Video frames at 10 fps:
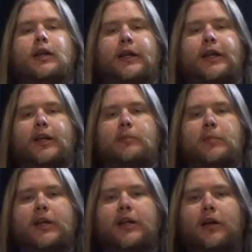Canadian
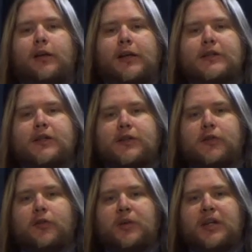media outlets could
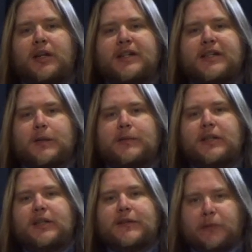soon be getting
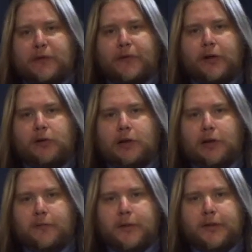subsidies from the federal
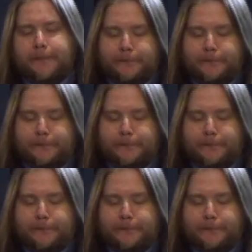government.